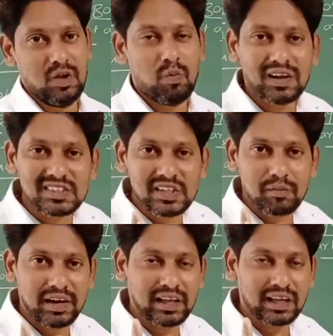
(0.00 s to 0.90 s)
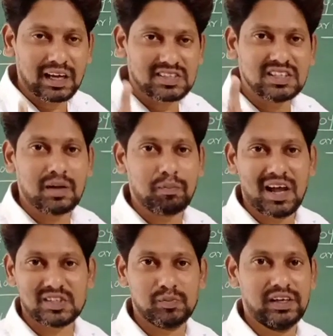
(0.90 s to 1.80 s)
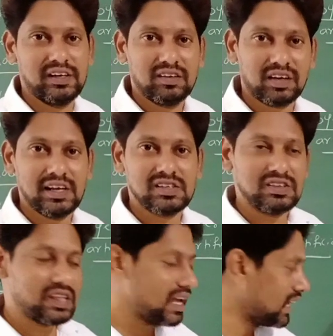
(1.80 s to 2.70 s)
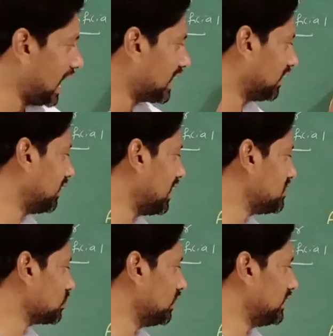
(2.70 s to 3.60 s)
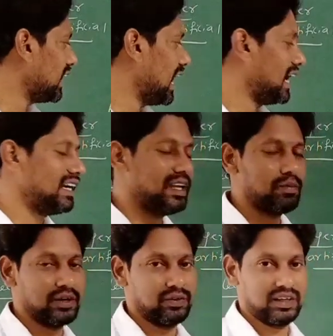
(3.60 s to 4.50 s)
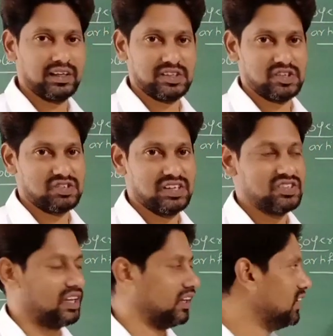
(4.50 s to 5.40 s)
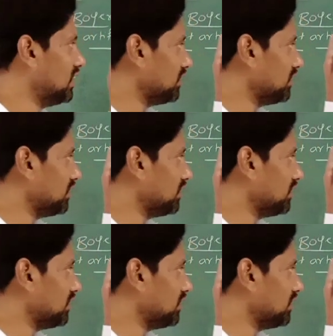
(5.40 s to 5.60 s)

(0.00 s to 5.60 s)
Once they made a cut in the plasmid, right, they can isolate an antibiotic resistant gene.